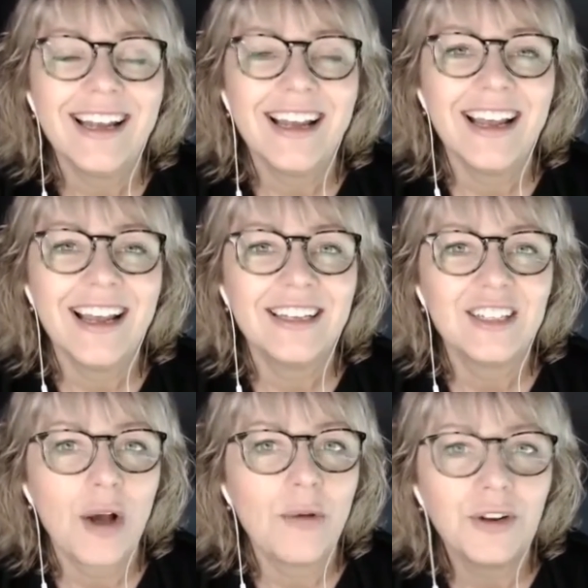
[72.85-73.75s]

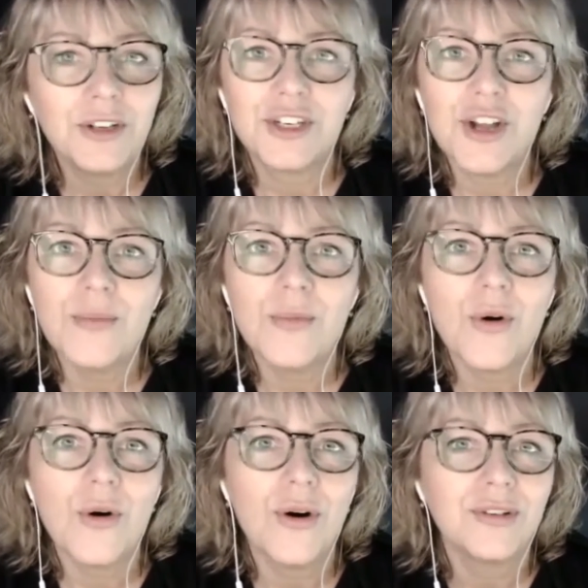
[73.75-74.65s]
And I wanted to know
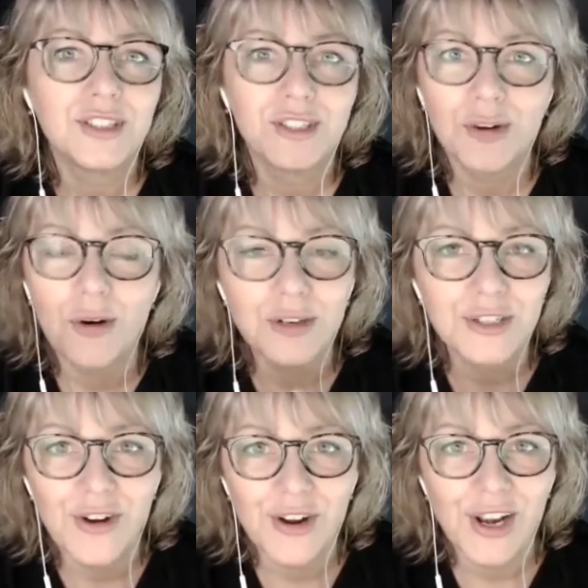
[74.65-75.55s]
more, stalked
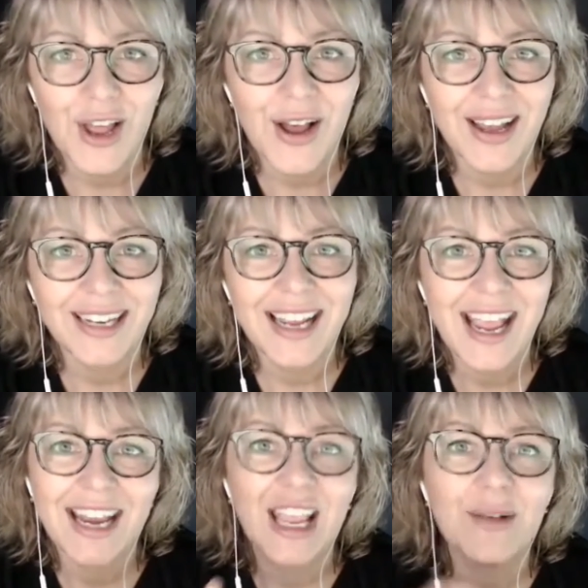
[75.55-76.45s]
her online,
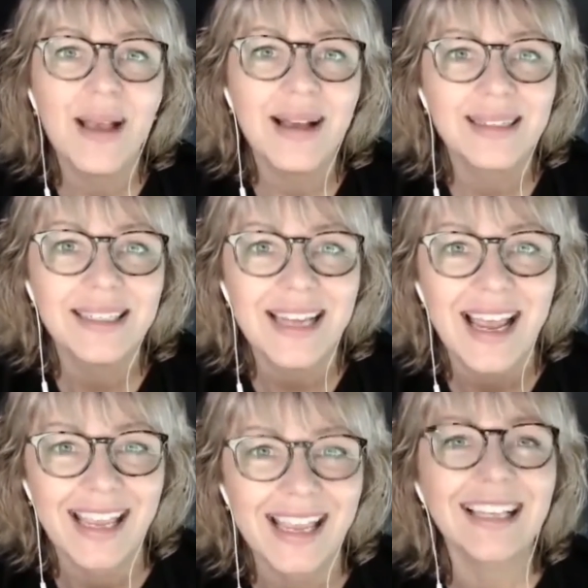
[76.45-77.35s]
and here we are
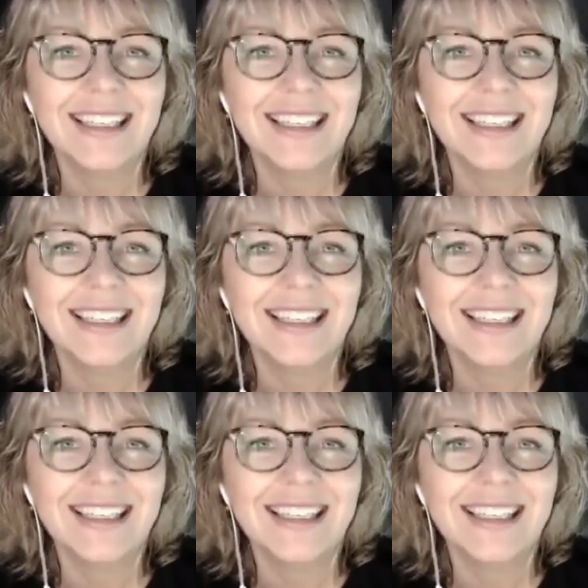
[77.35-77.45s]
today.